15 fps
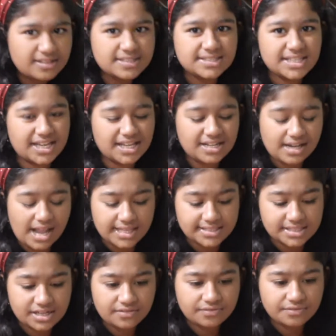second last.
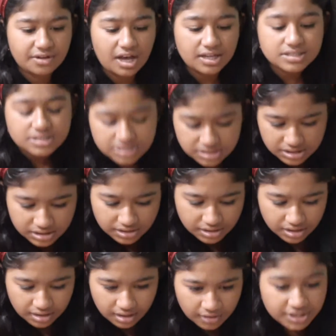I've got,
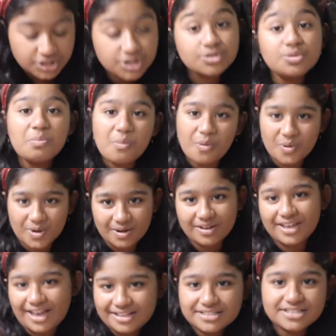okay, two more.
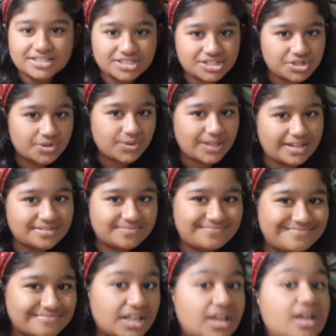Okay, I didn't show you.
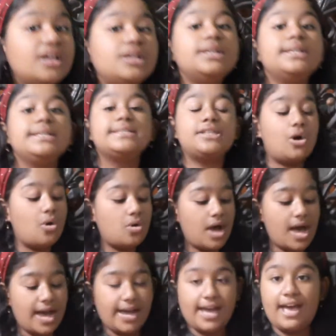So
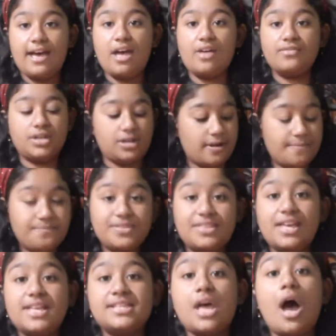I have
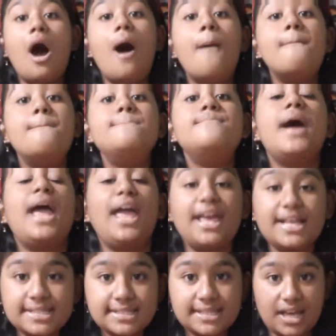this
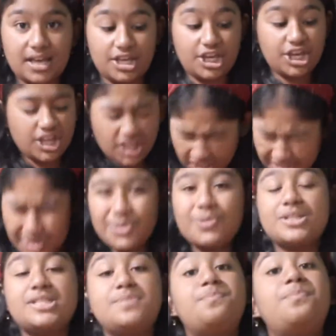amazing,
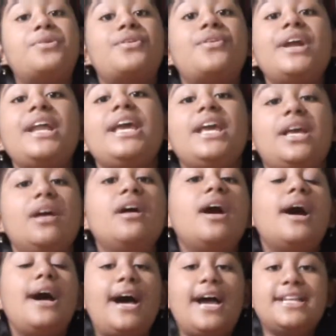cute, pretty
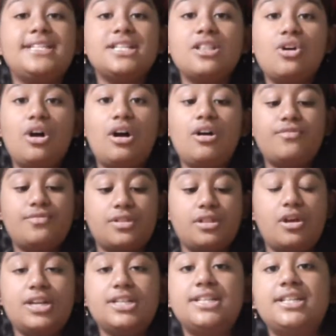idol of Lord